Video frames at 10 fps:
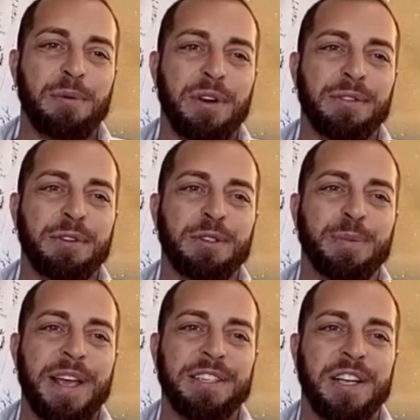my worldview is
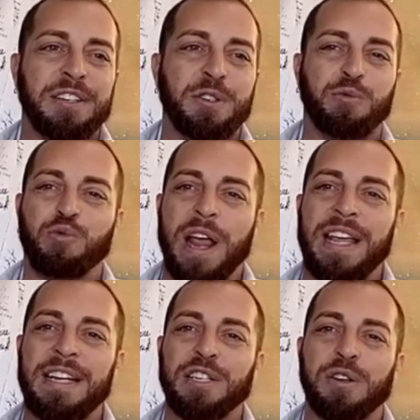based on just
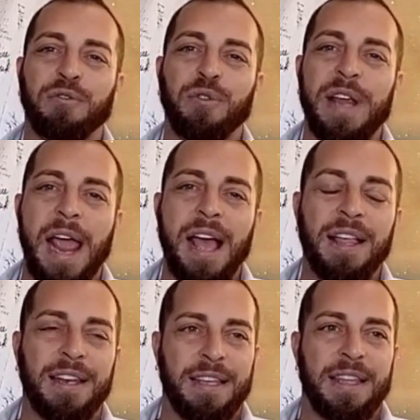recognition of
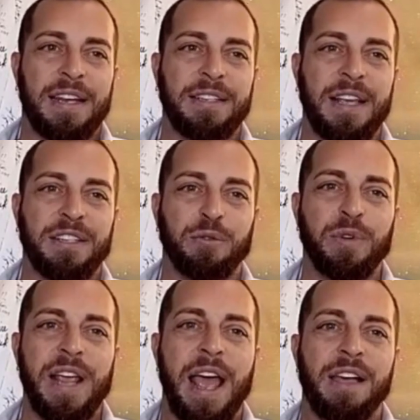reality, that it's a
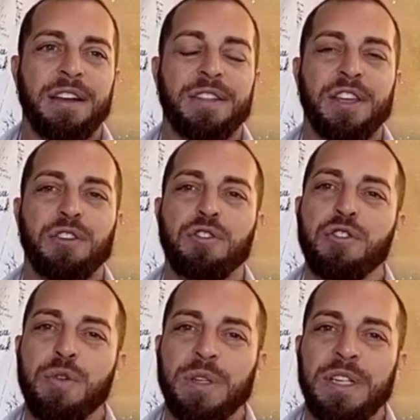reality that
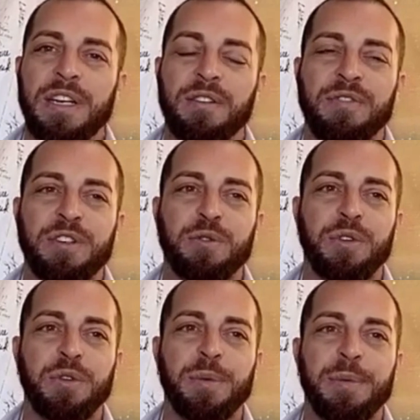you as an
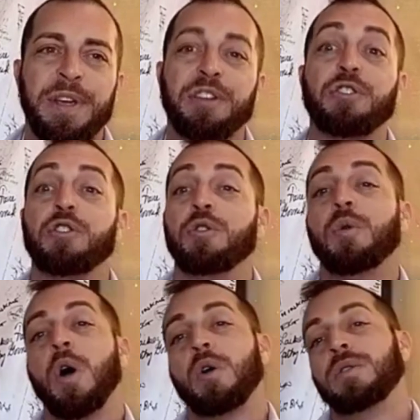individual human being,
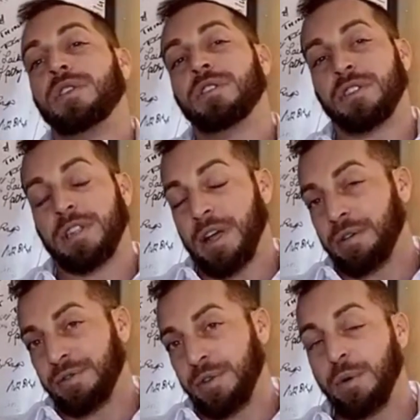you own yourself.
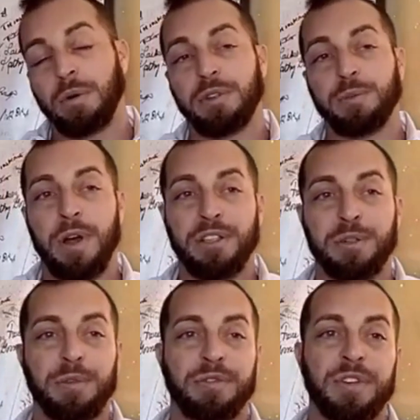You are
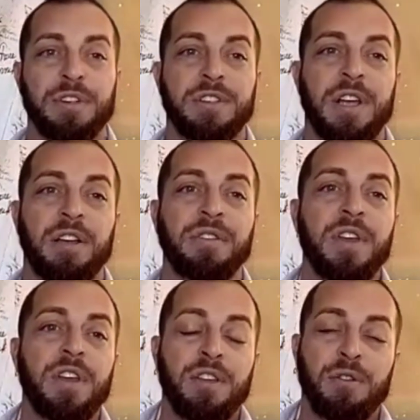responsible for yourself.
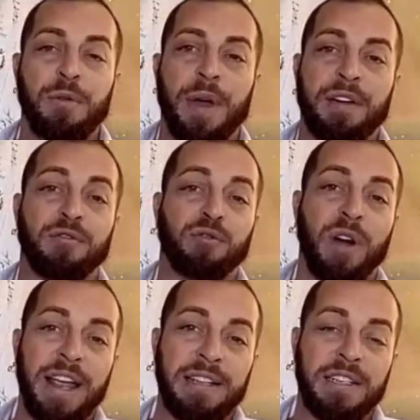You have
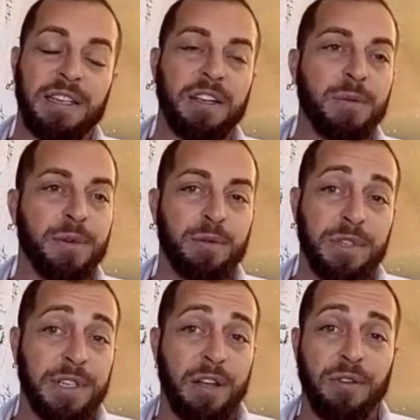rights incumbent
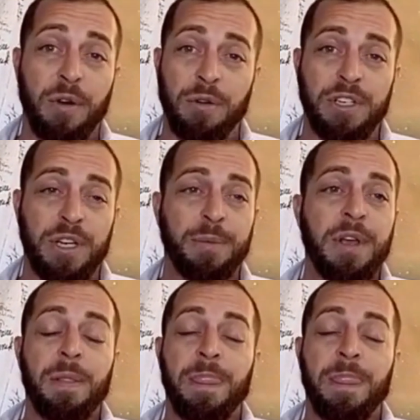with self-ownership.